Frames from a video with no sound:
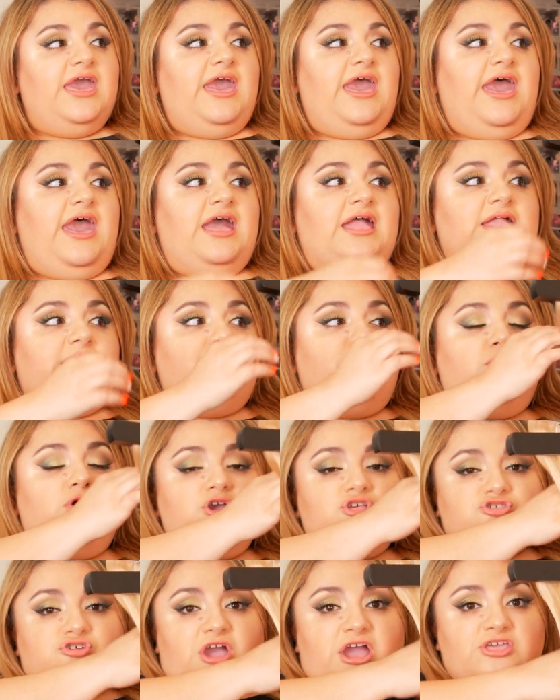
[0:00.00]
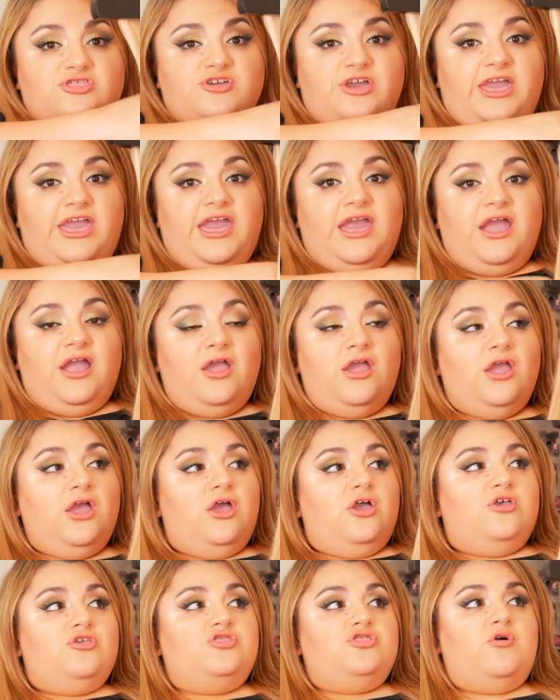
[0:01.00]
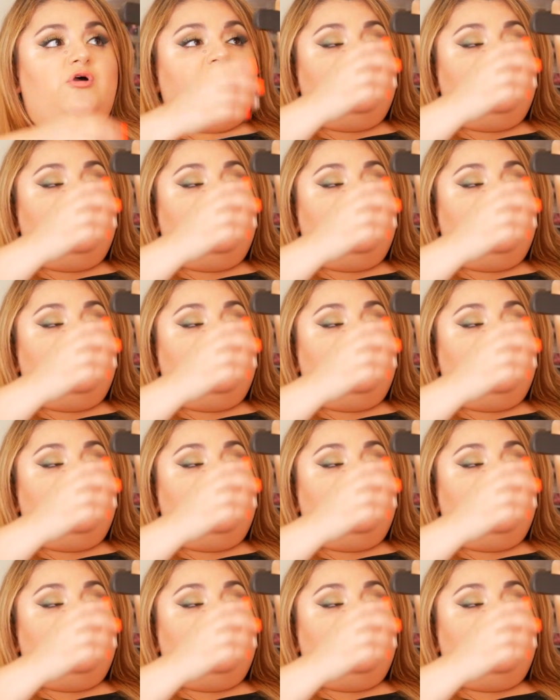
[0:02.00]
and moisturize your hair. So as